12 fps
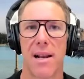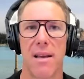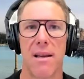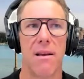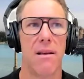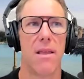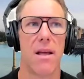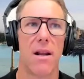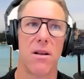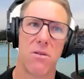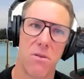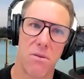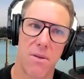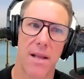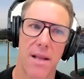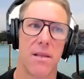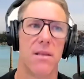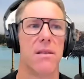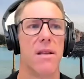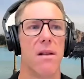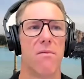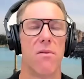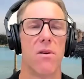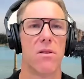cycling, then I should do that instead,
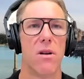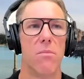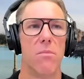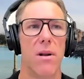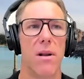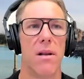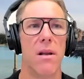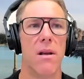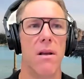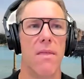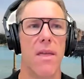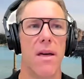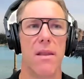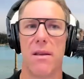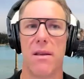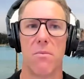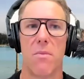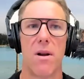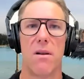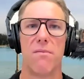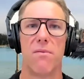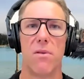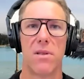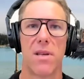for example. And then there's
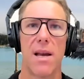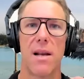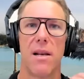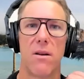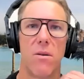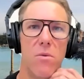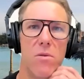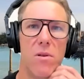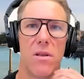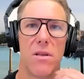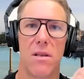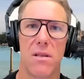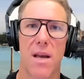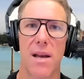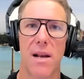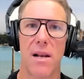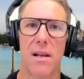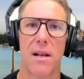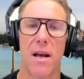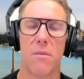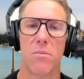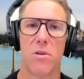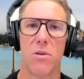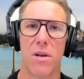wonderful cycling communities, cycling
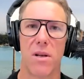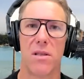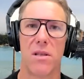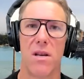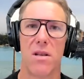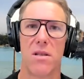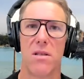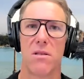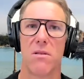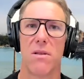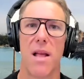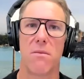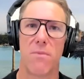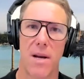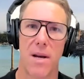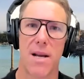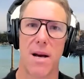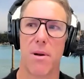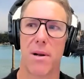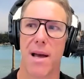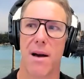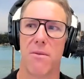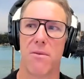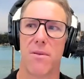clubs, organizations. So that's why I double
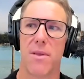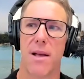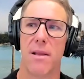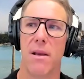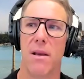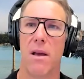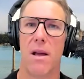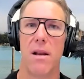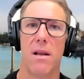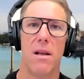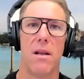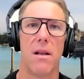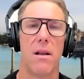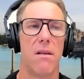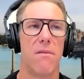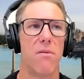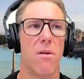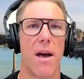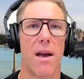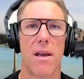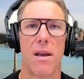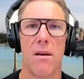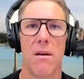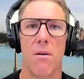down on that. And if you like
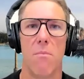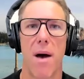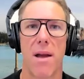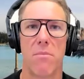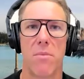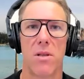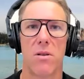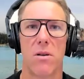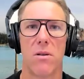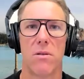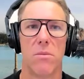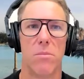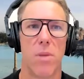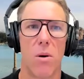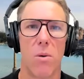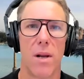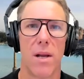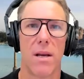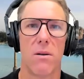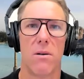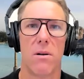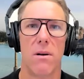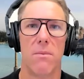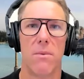badminton or bowling
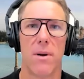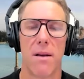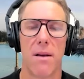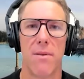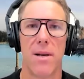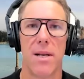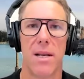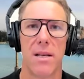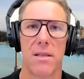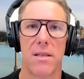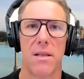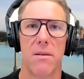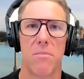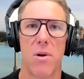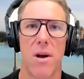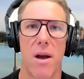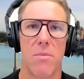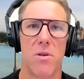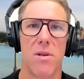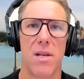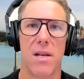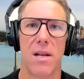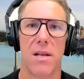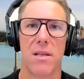or whatever it is, perhaps you
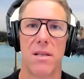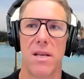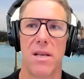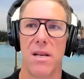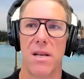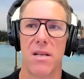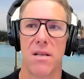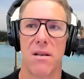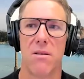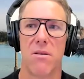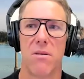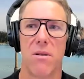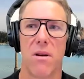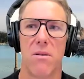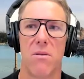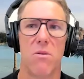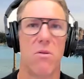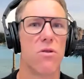did as a teenager and you